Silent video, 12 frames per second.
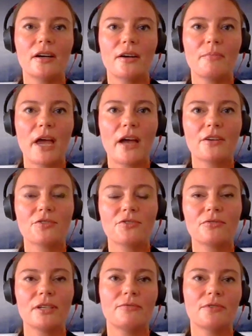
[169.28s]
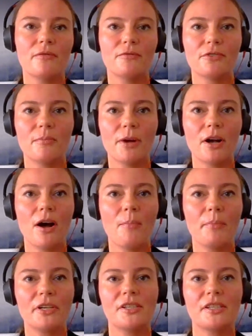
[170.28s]
actually, from a
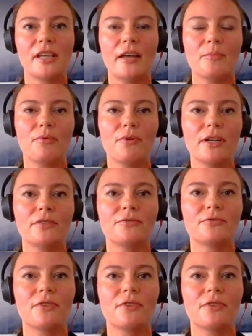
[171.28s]
company standpoint,